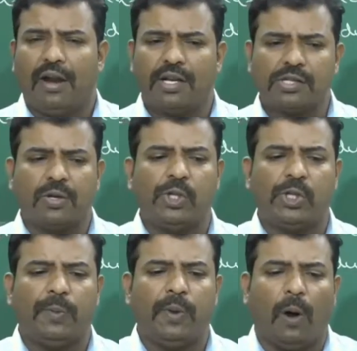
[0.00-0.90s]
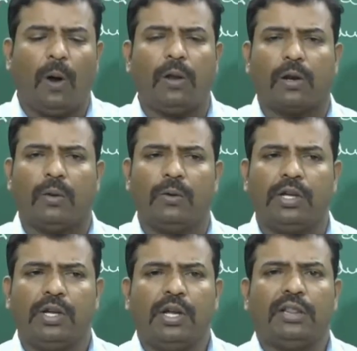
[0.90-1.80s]
it is going to be all
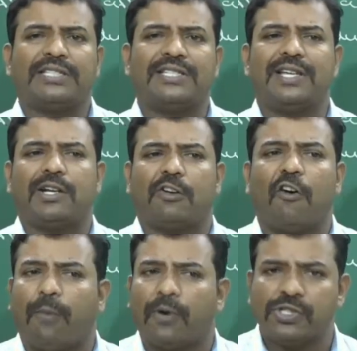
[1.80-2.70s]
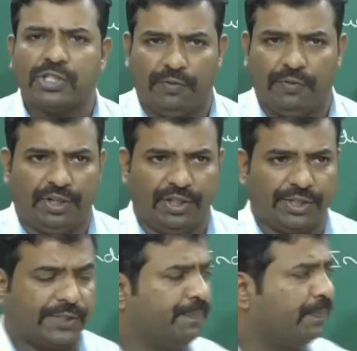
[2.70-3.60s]
around the set of positive
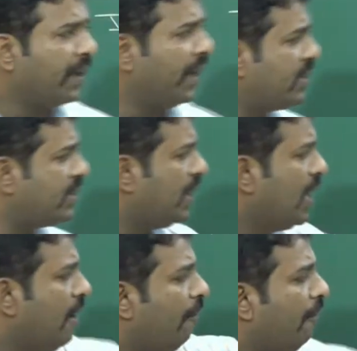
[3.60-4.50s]
integers. Hence,